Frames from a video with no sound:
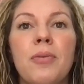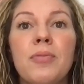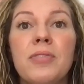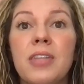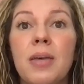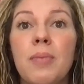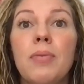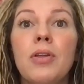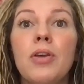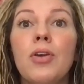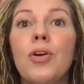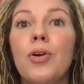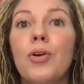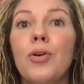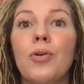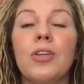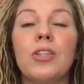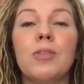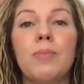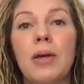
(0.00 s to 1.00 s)
from somebody
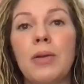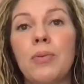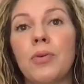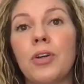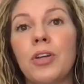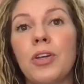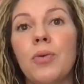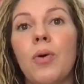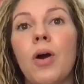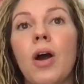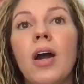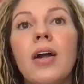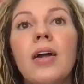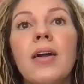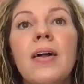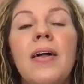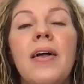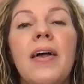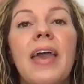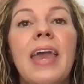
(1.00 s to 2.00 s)
who has been where you are